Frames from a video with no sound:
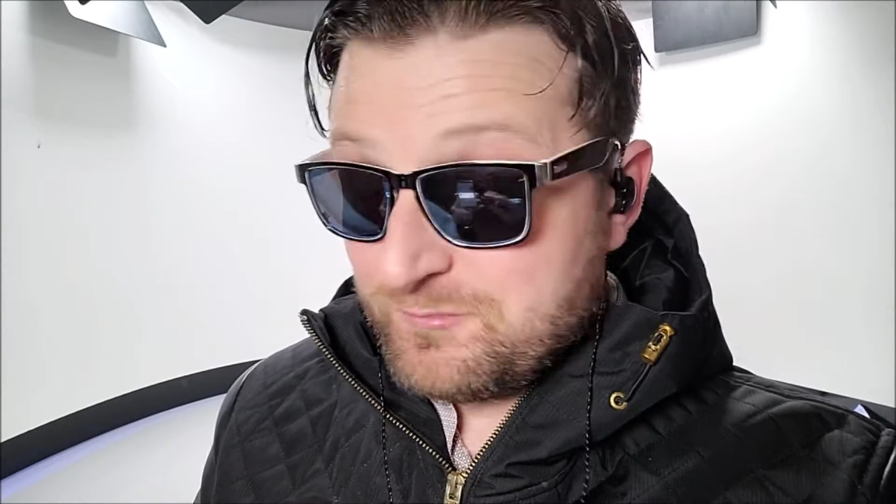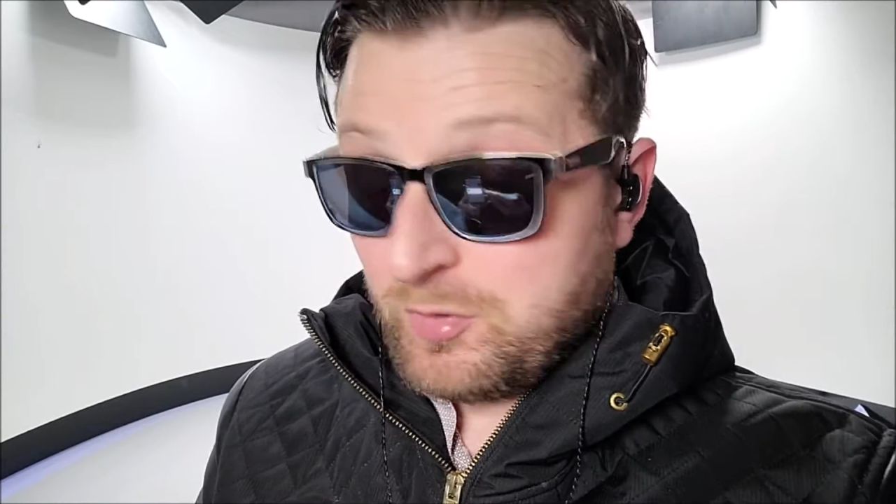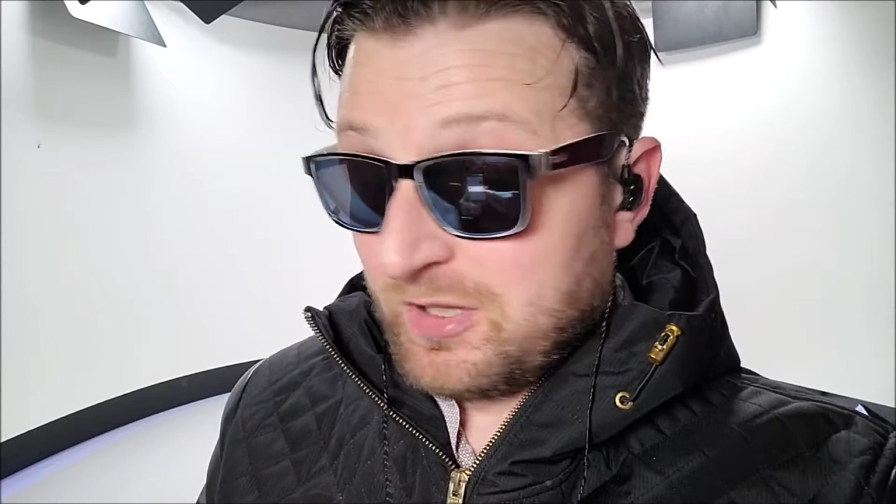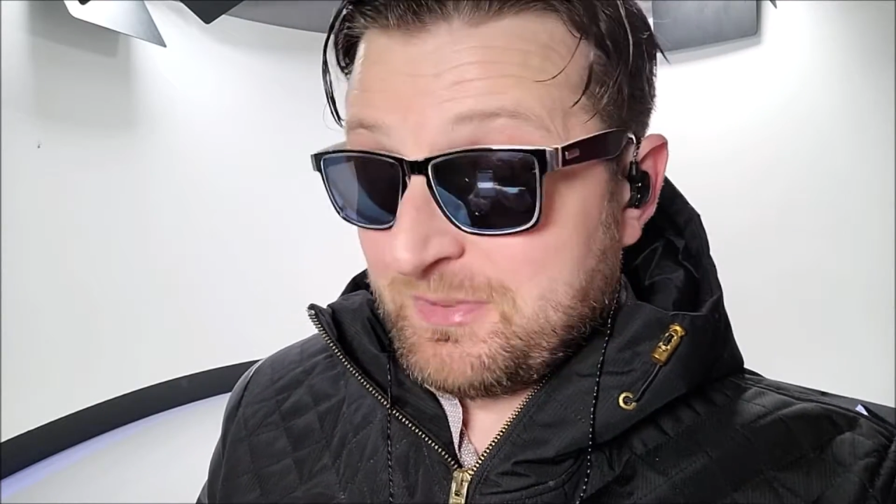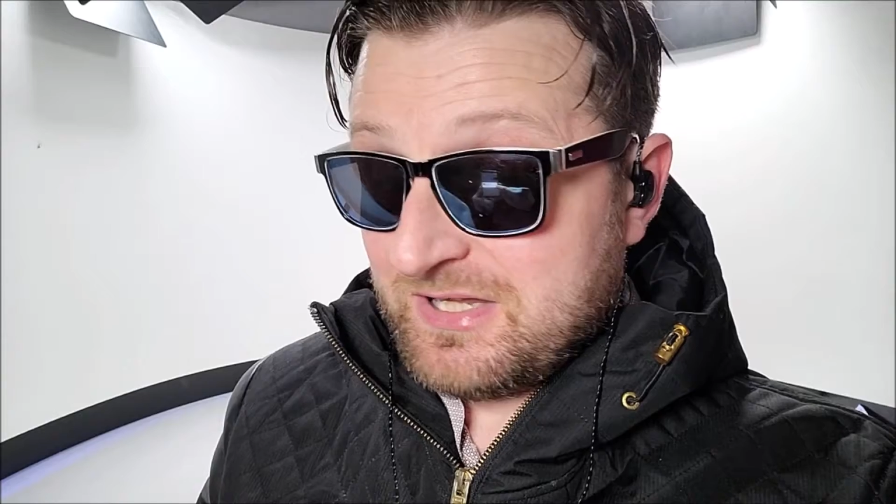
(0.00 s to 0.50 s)

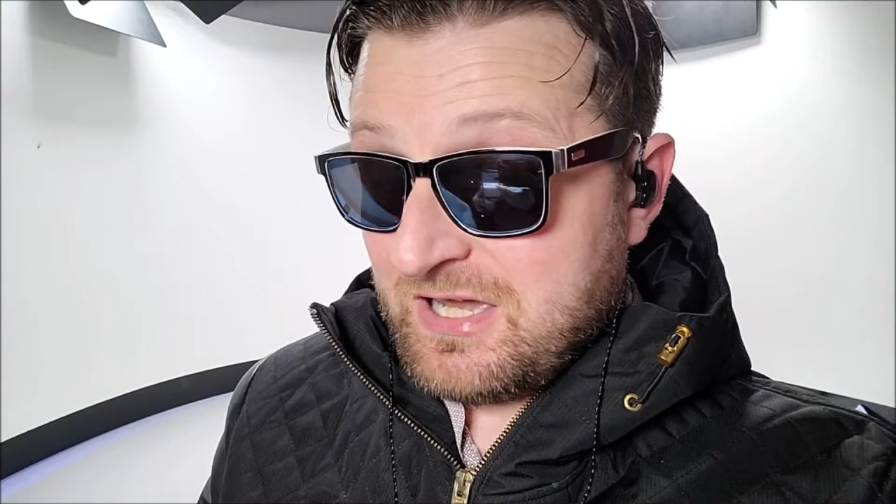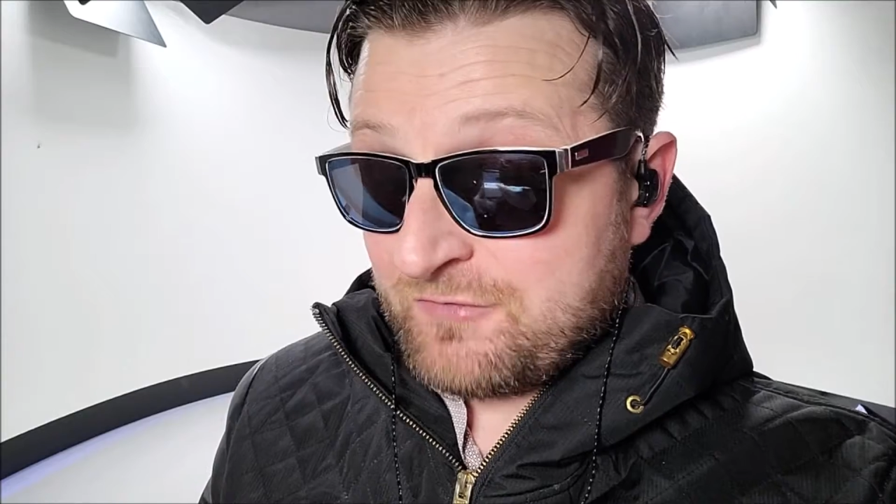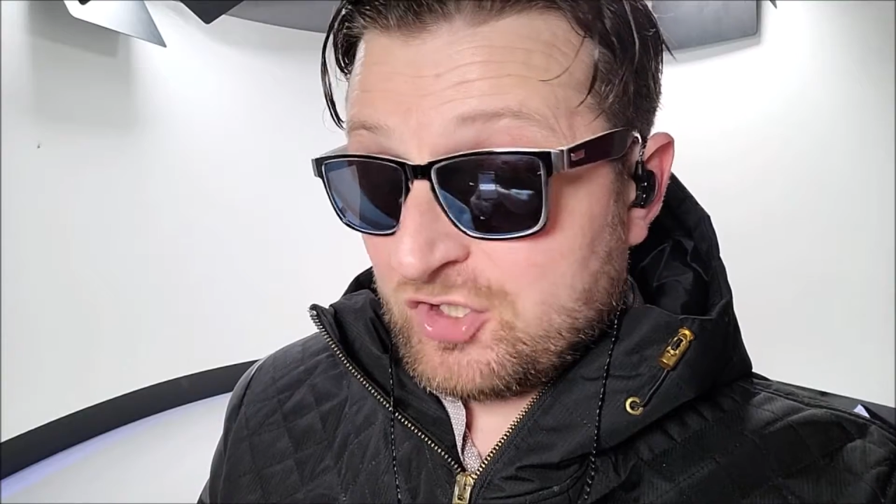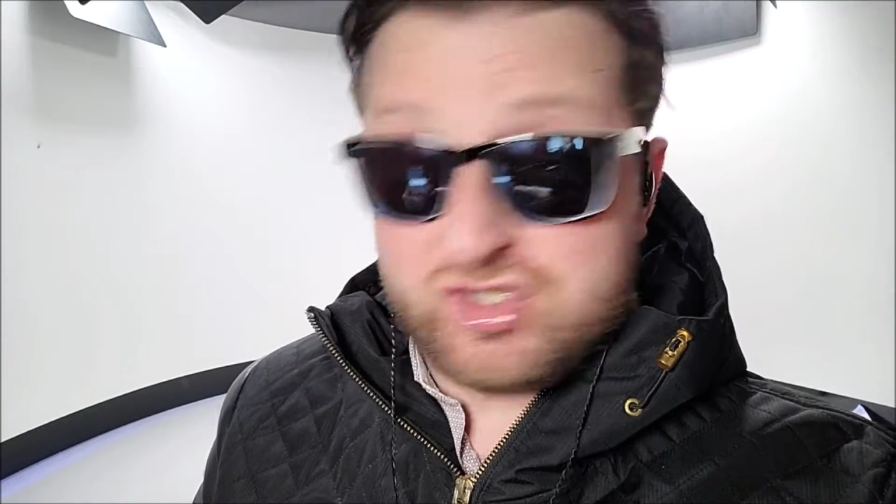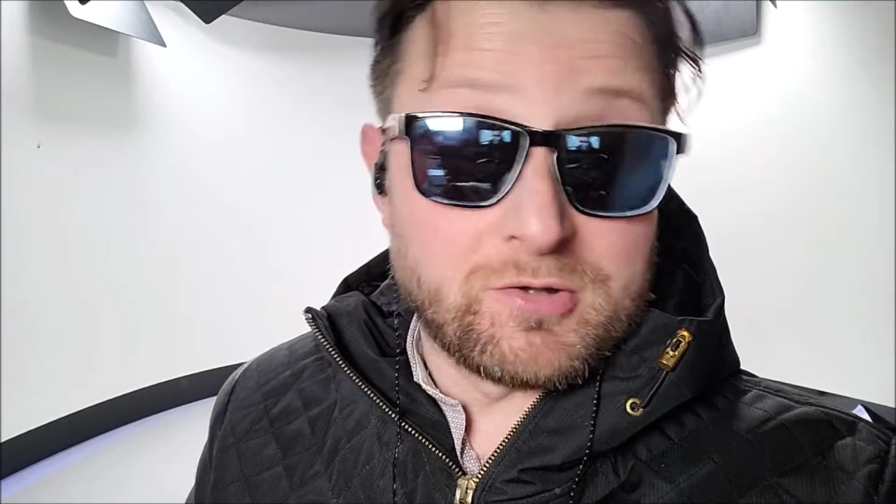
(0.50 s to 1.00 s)
But I've
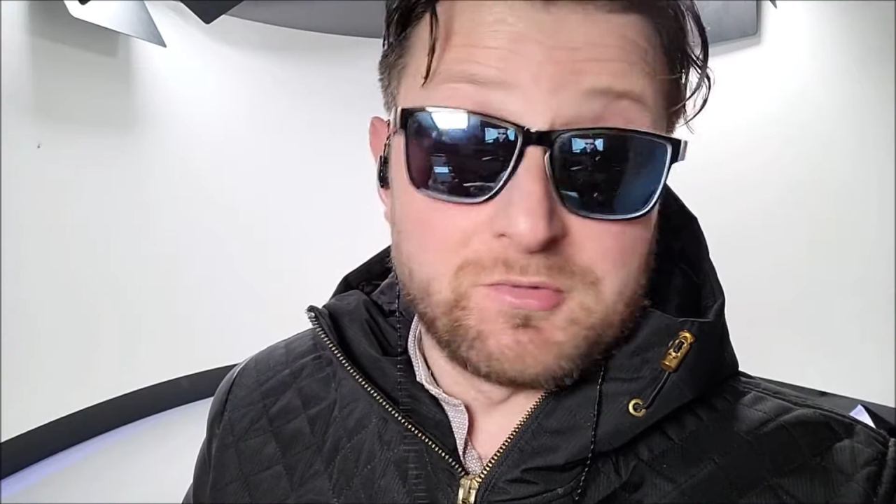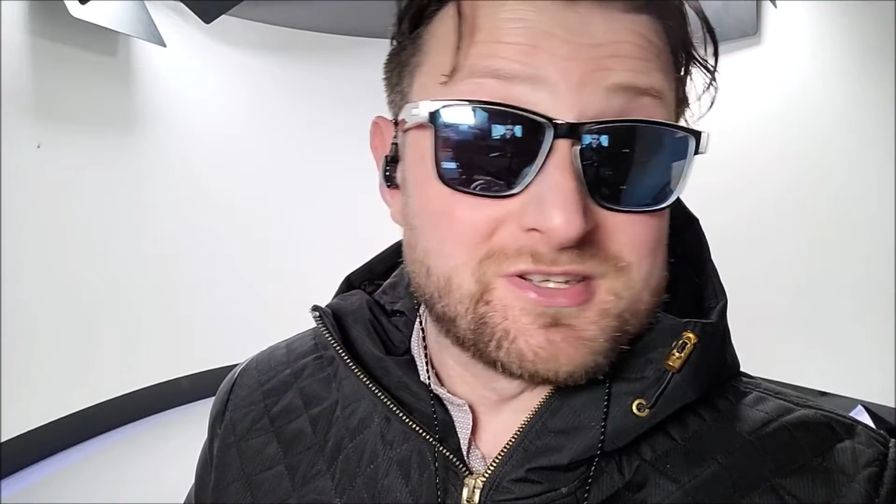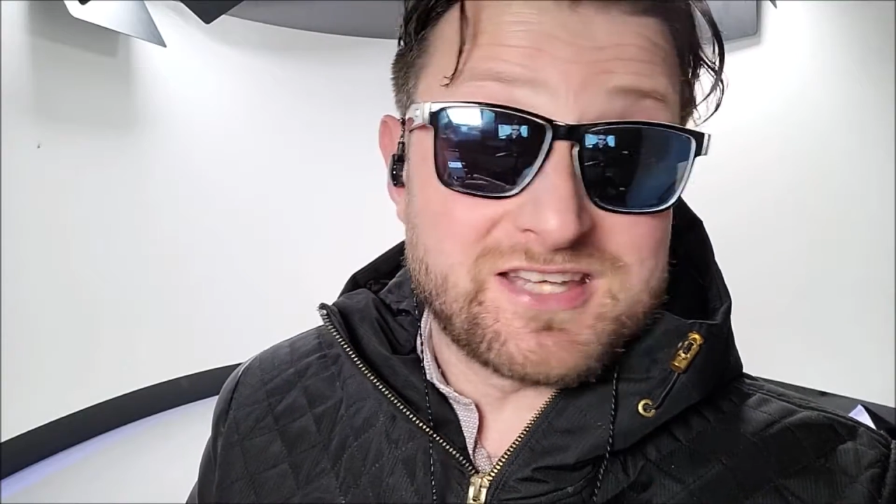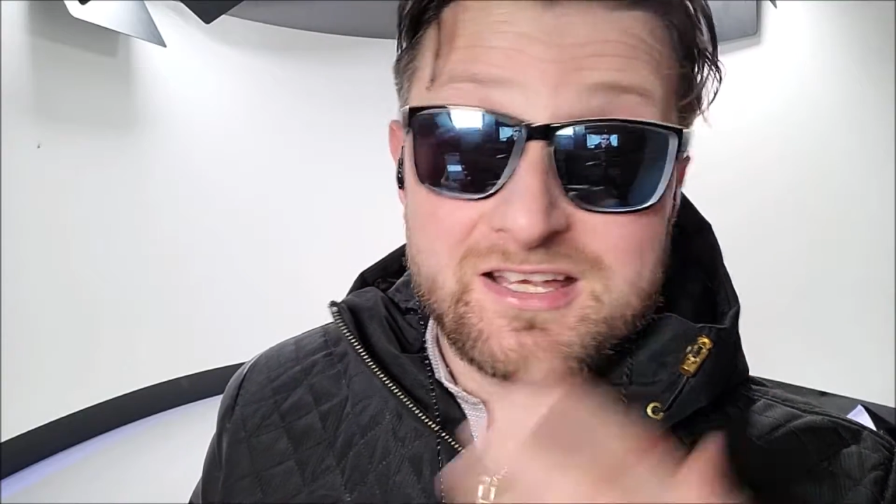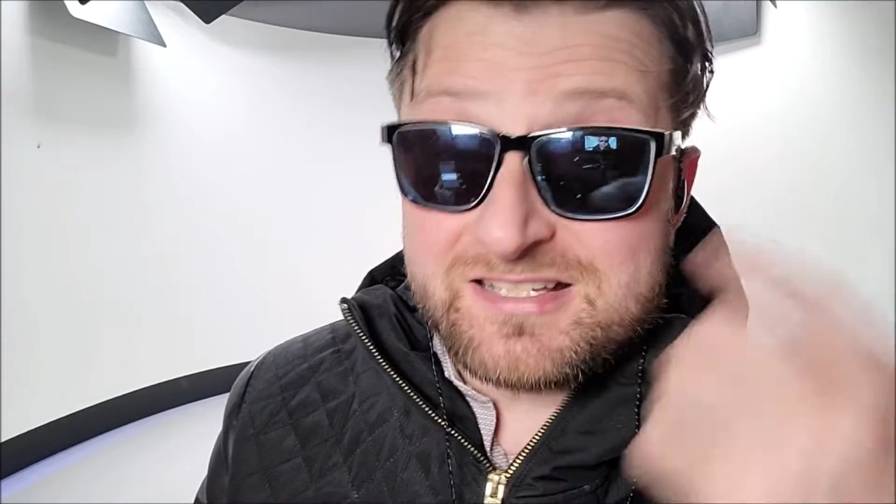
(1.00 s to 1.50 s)
got to stop the music